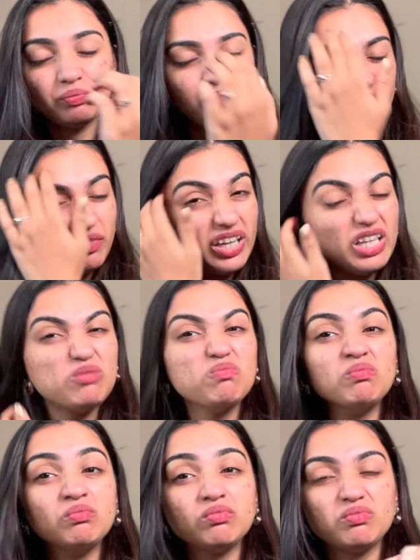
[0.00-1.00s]
very
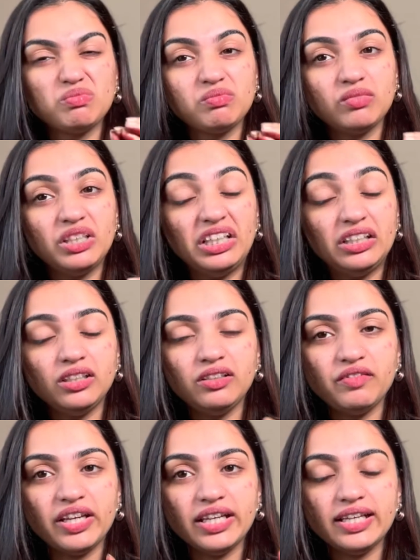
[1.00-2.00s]
little
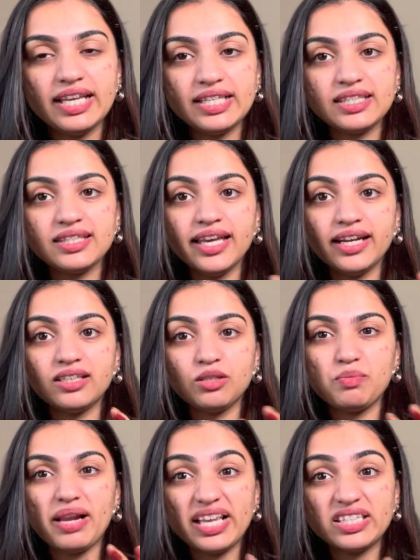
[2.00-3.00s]
very less that
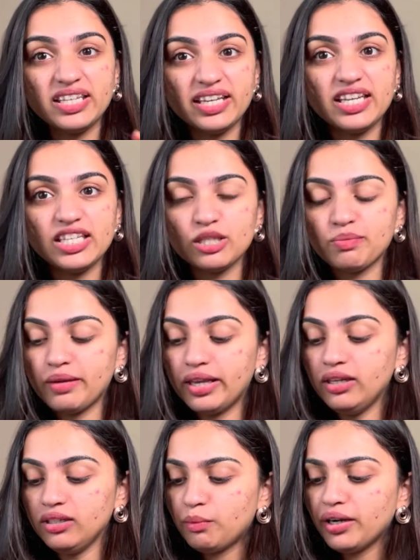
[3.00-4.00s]
plasticky smell,
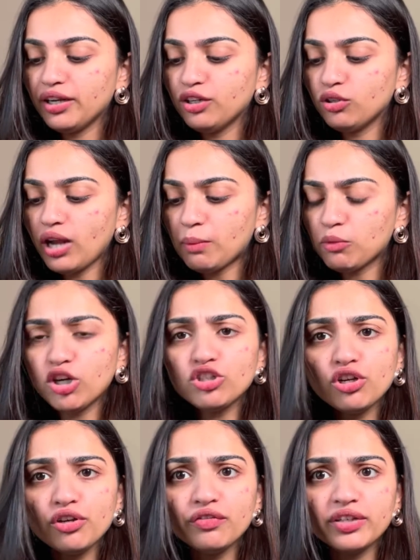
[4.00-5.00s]
but I'm not
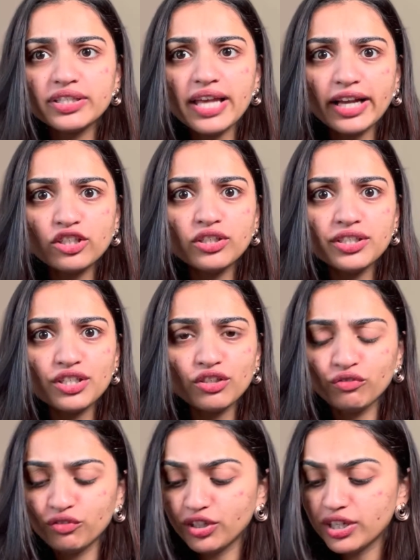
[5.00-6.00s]
sure if it is actually just
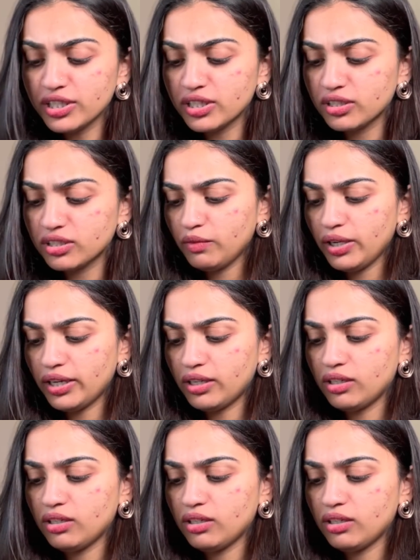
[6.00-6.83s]
first. Wait, 1, 2,